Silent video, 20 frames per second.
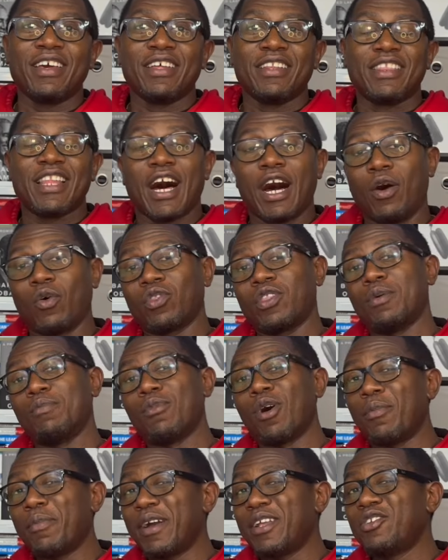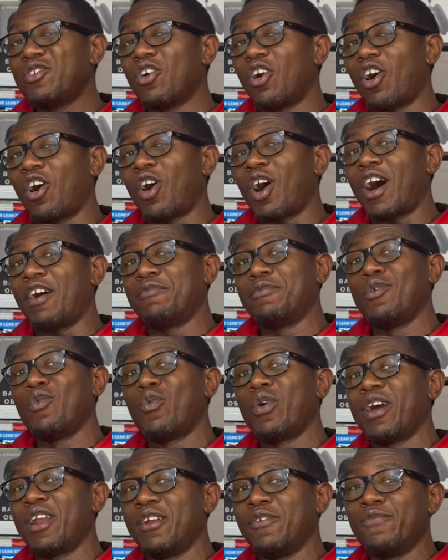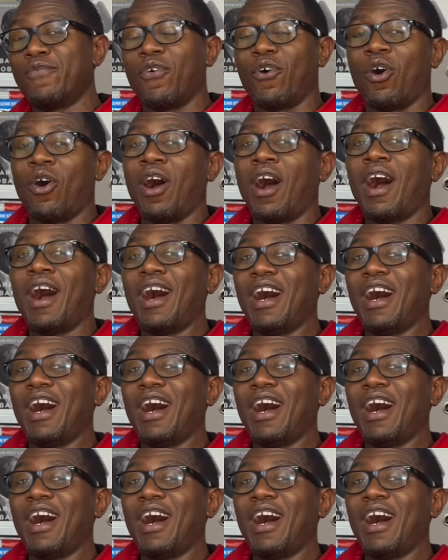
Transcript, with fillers: Now, the moment you all have been waiting for,